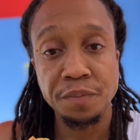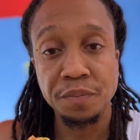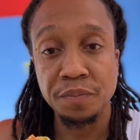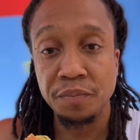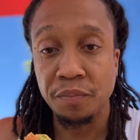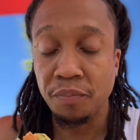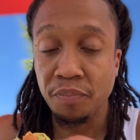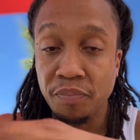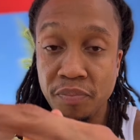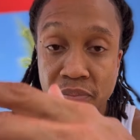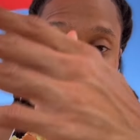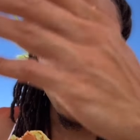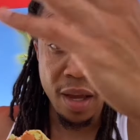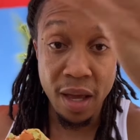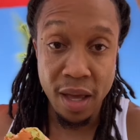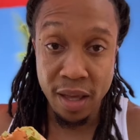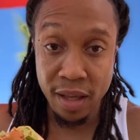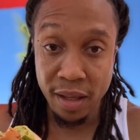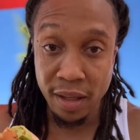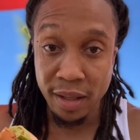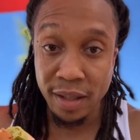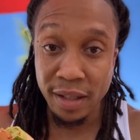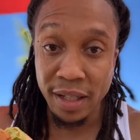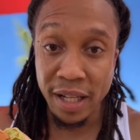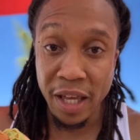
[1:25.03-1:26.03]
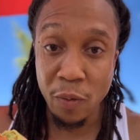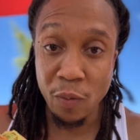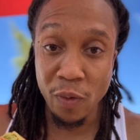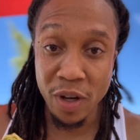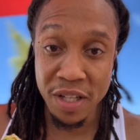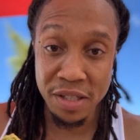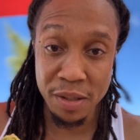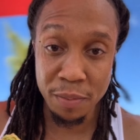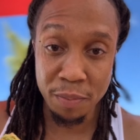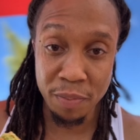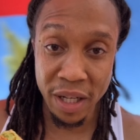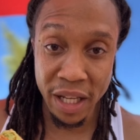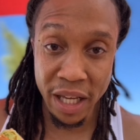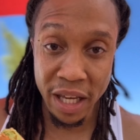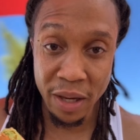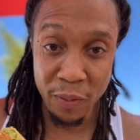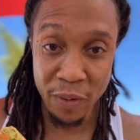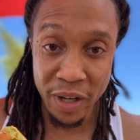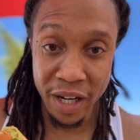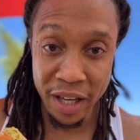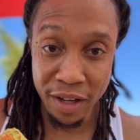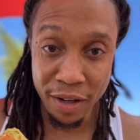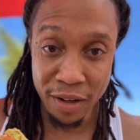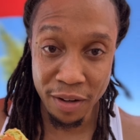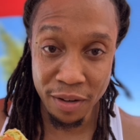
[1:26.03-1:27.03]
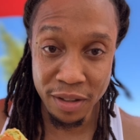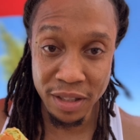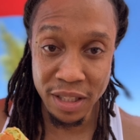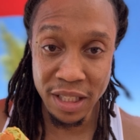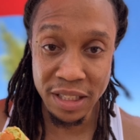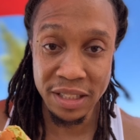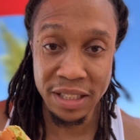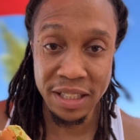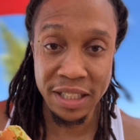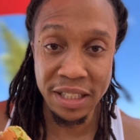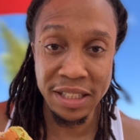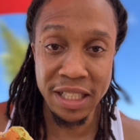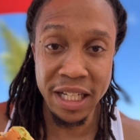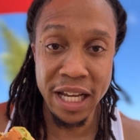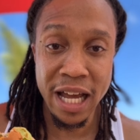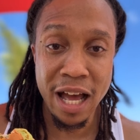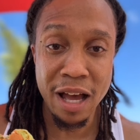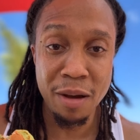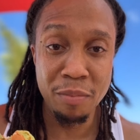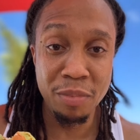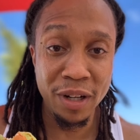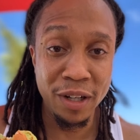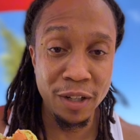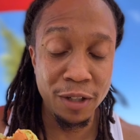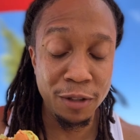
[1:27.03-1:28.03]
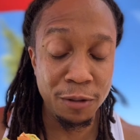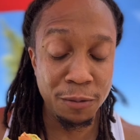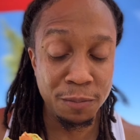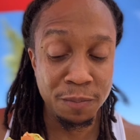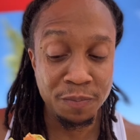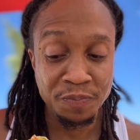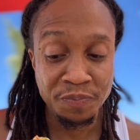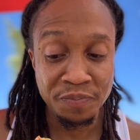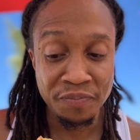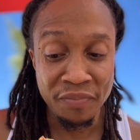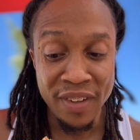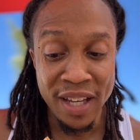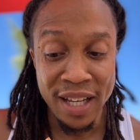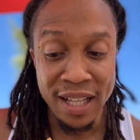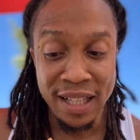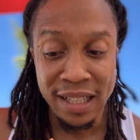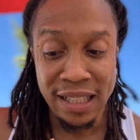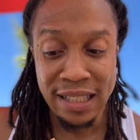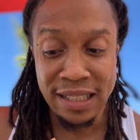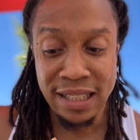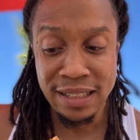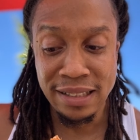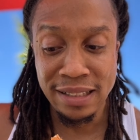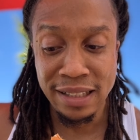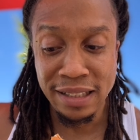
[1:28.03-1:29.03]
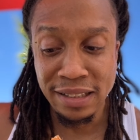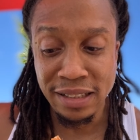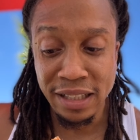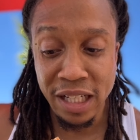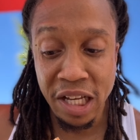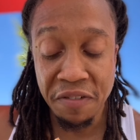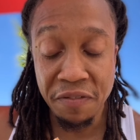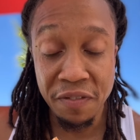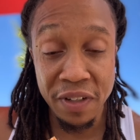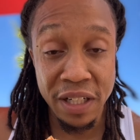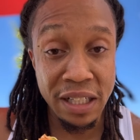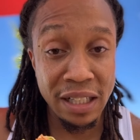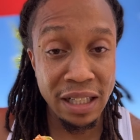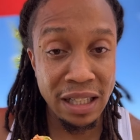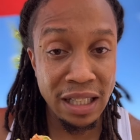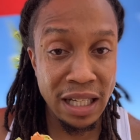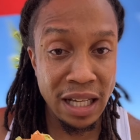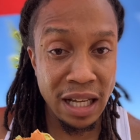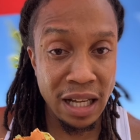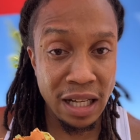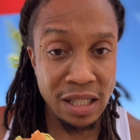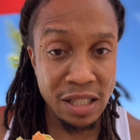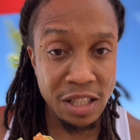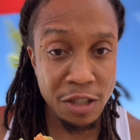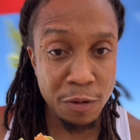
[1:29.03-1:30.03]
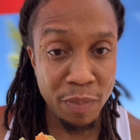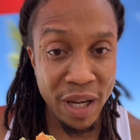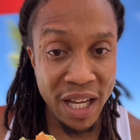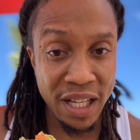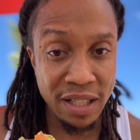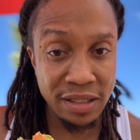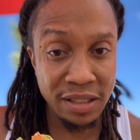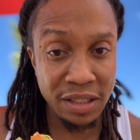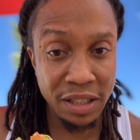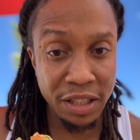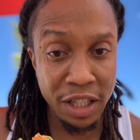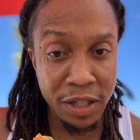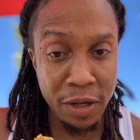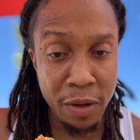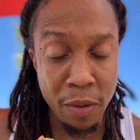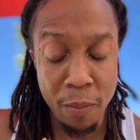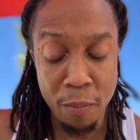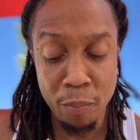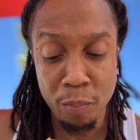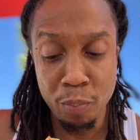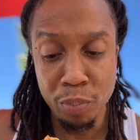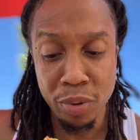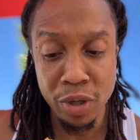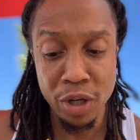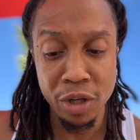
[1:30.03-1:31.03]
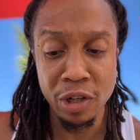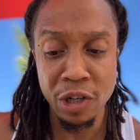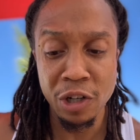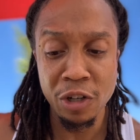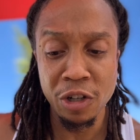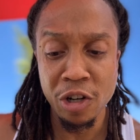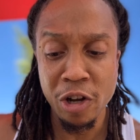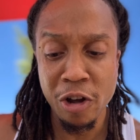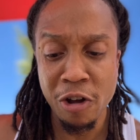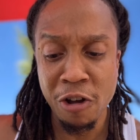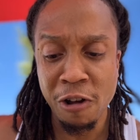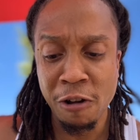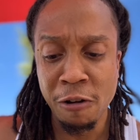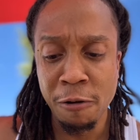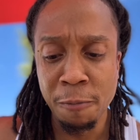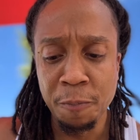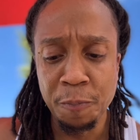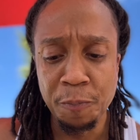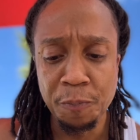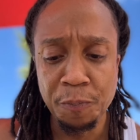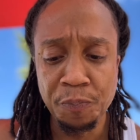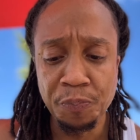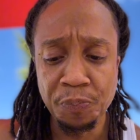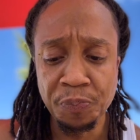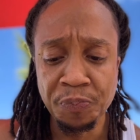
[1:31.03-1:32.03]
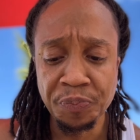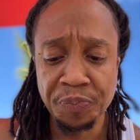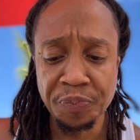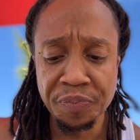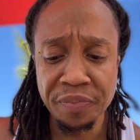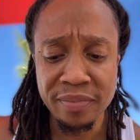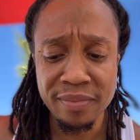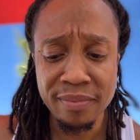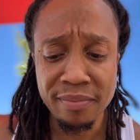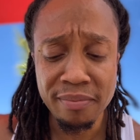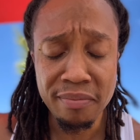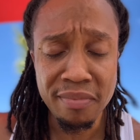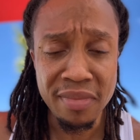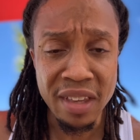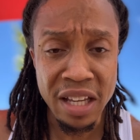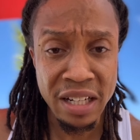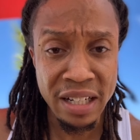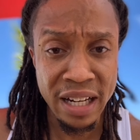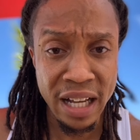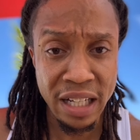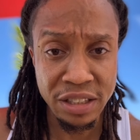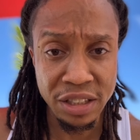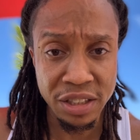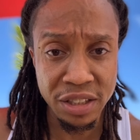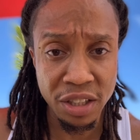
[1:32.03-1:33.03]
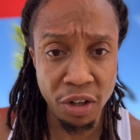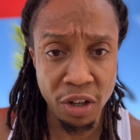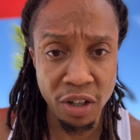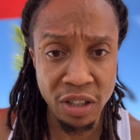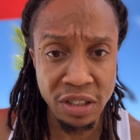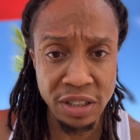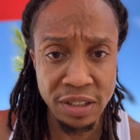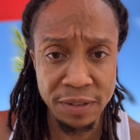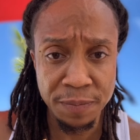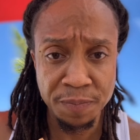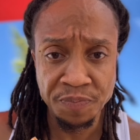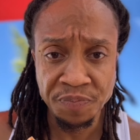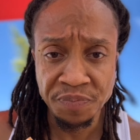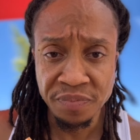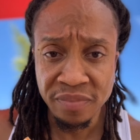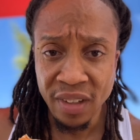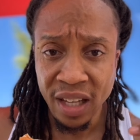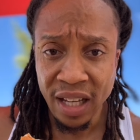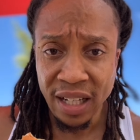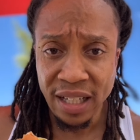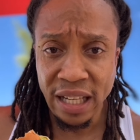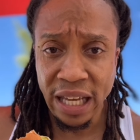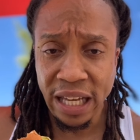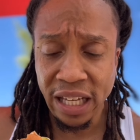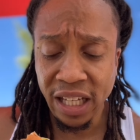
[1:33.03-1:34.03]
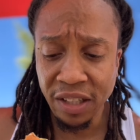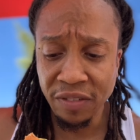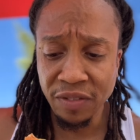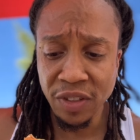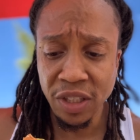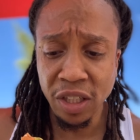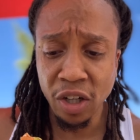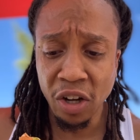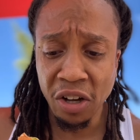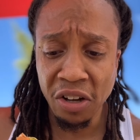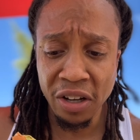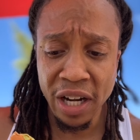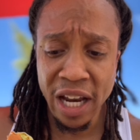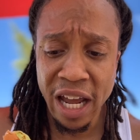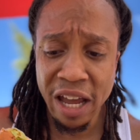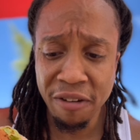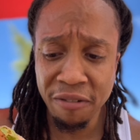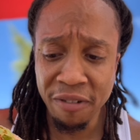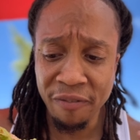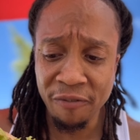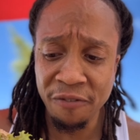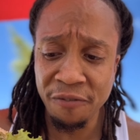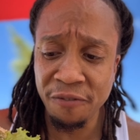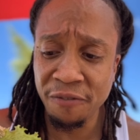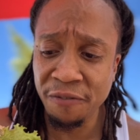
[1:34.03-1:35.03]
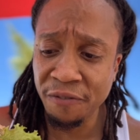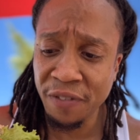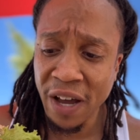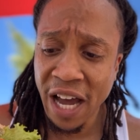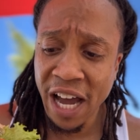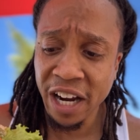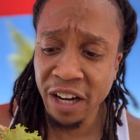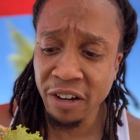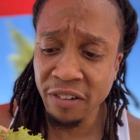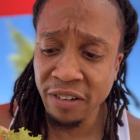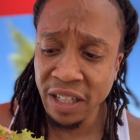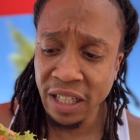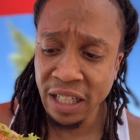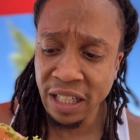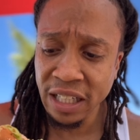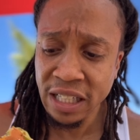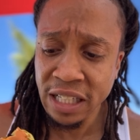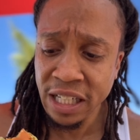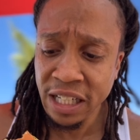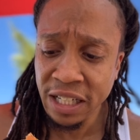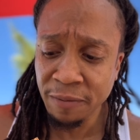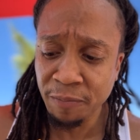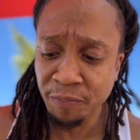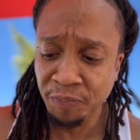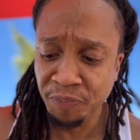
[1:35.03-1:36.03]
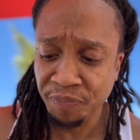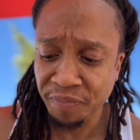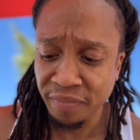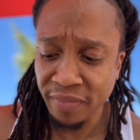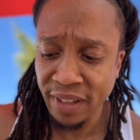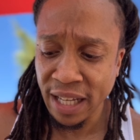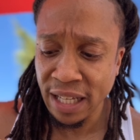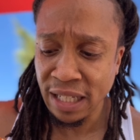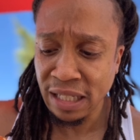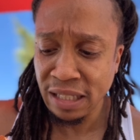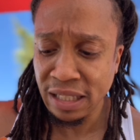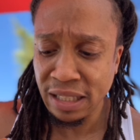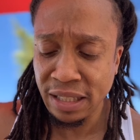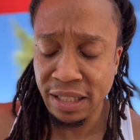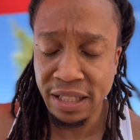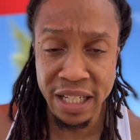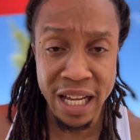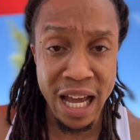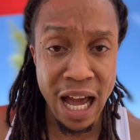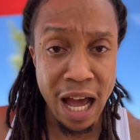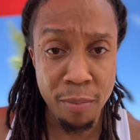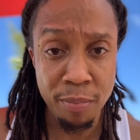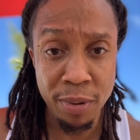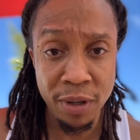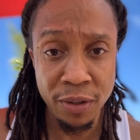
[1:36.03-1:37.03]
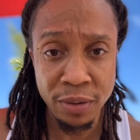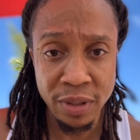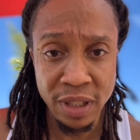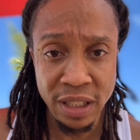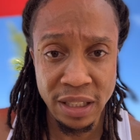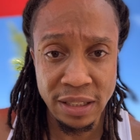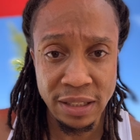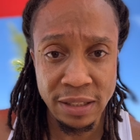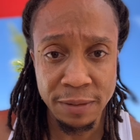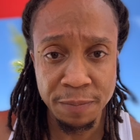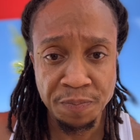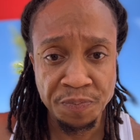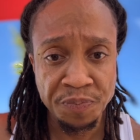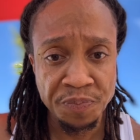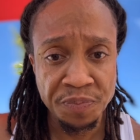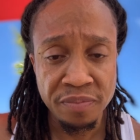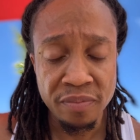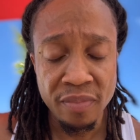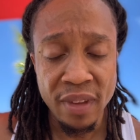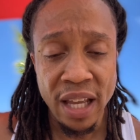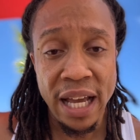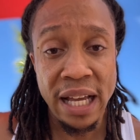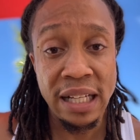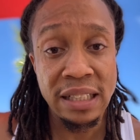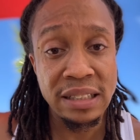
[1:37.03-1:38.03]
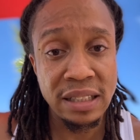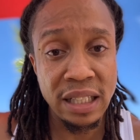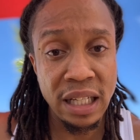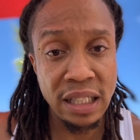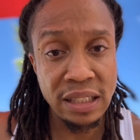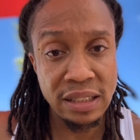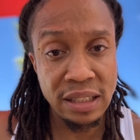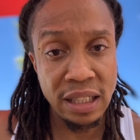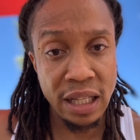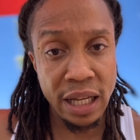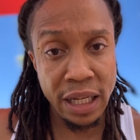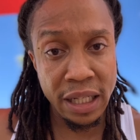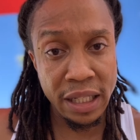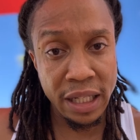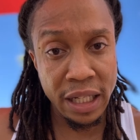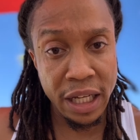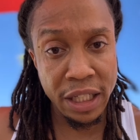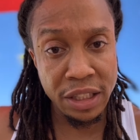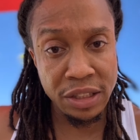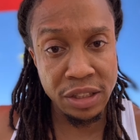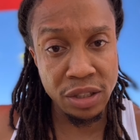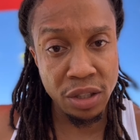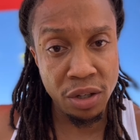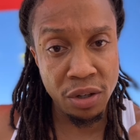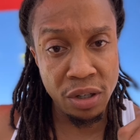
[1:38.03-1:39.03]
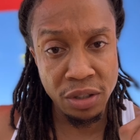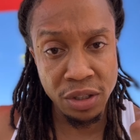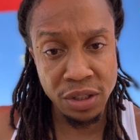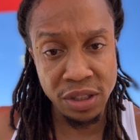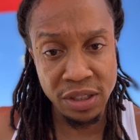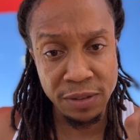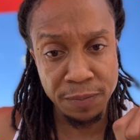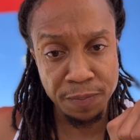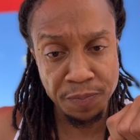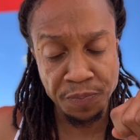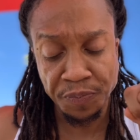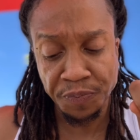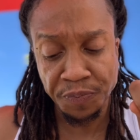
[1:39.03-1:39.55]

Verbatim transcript: It wasn't playing when they called this the Diablo. This is definitely a spicy burger, y'all. That sauce that gives it all that fire and heat and Diablo-ness, it tastes like that sauce.